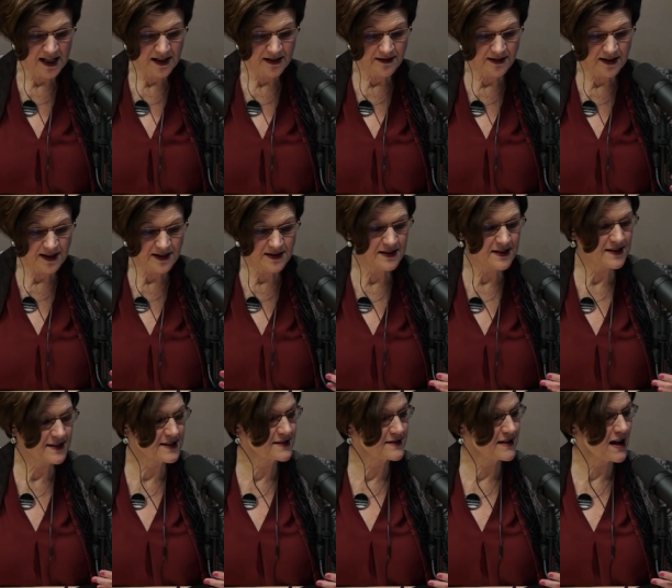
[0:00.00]
need
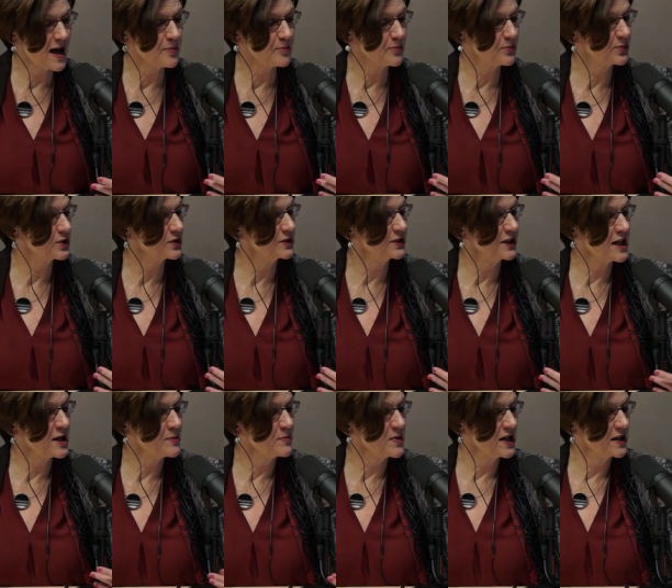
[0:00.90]
to stop
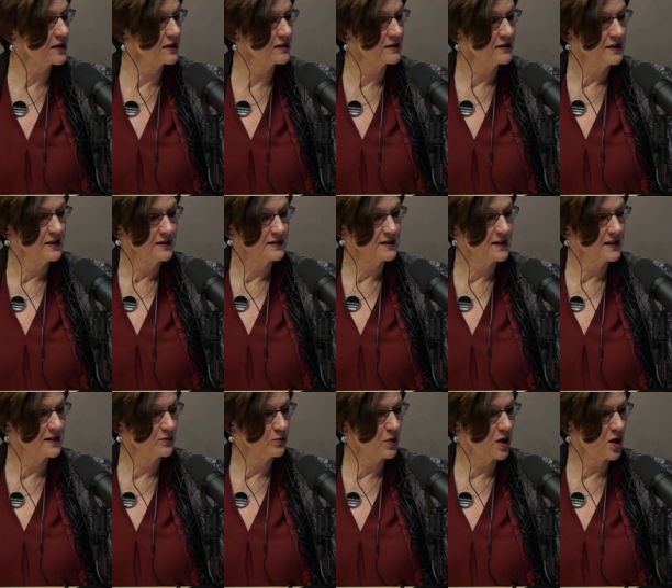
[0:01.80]
claiming
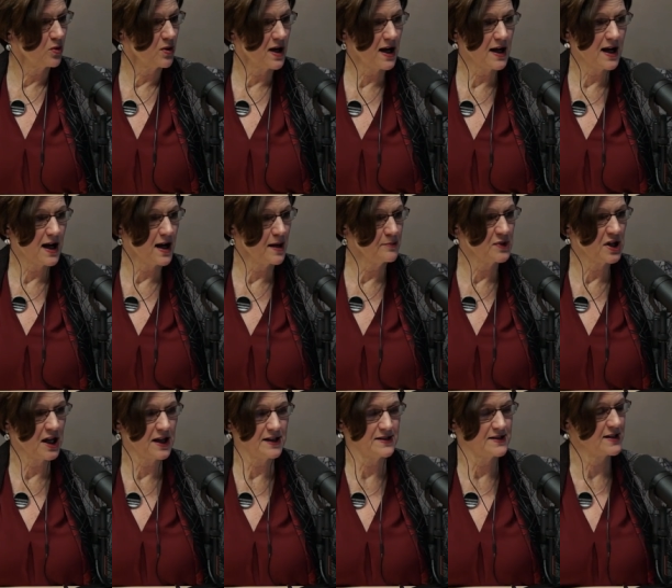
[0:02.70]
that, oh, I, I'm
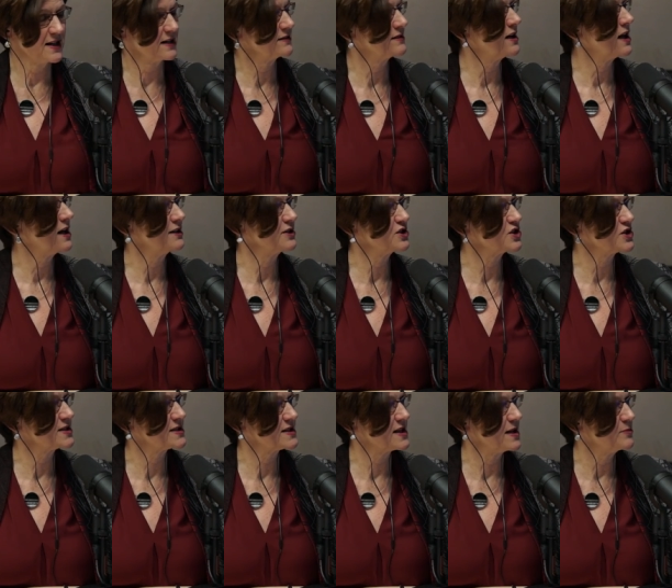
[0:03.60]
not a
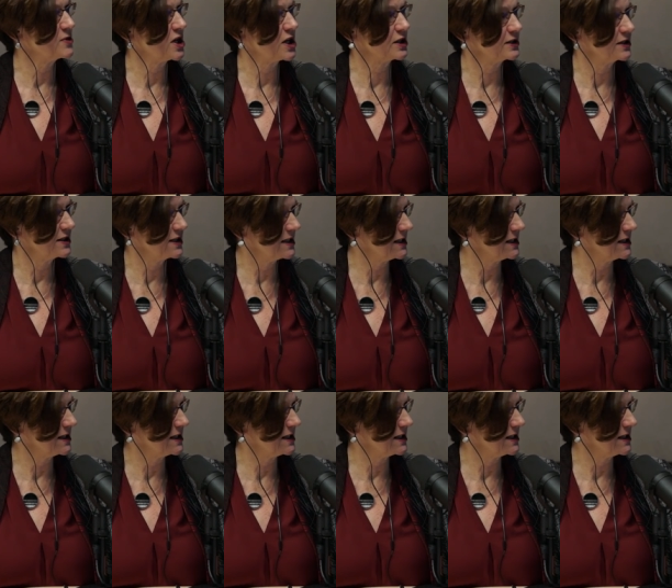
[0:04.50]
technologist, I'm not going to